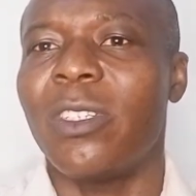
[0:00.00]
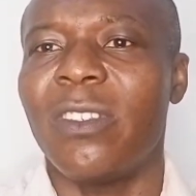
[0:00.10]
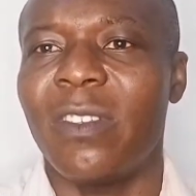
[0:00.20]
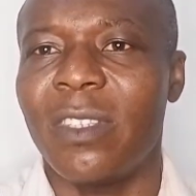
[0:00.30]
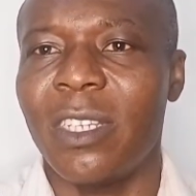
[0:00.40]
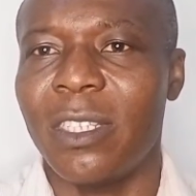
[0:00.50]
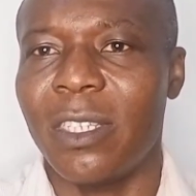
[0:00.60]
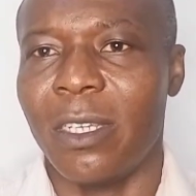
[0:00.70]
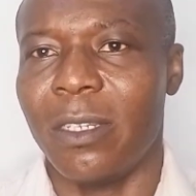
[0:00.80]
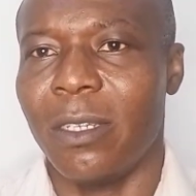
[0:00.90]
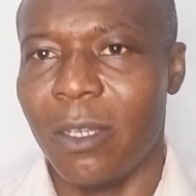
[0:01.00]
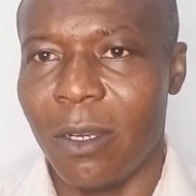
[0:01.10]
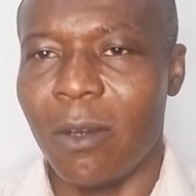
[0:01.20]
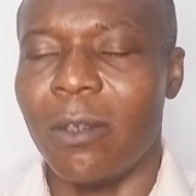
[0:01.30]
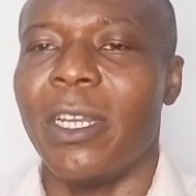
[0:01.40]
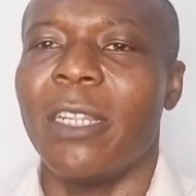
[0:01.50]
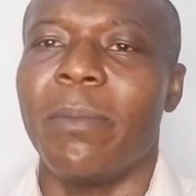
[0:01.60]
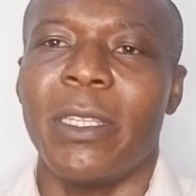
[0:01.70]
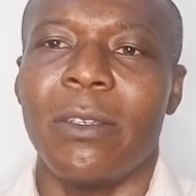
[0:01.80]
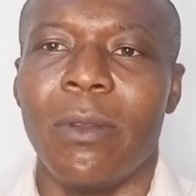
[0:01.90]
stated on that
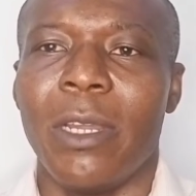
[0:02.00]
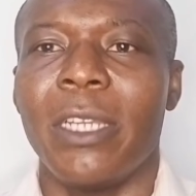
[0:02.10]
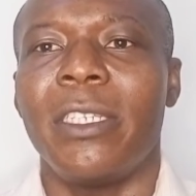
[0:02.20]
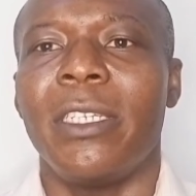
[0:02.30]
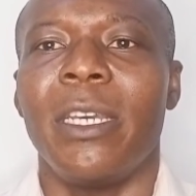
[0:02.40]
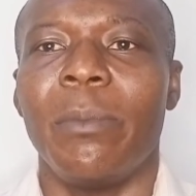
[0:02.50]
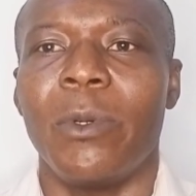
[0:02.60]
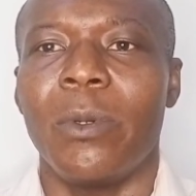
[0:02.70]
particular DMO.